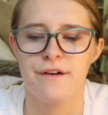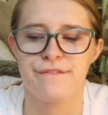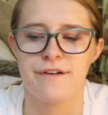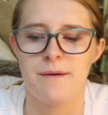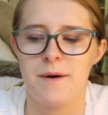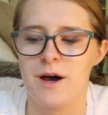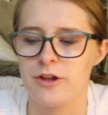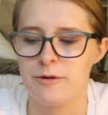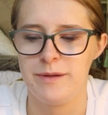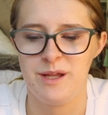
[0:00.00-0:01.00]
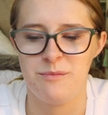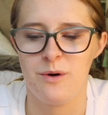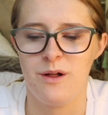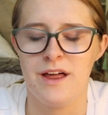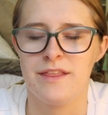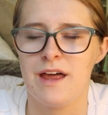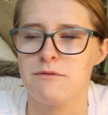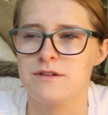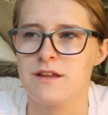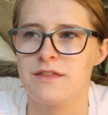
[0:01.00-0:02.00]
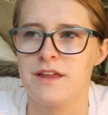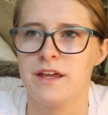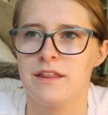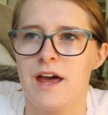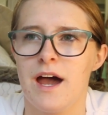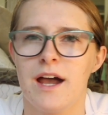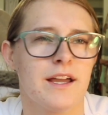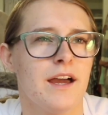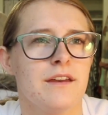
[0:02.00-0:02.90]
from other people, and that was a thing that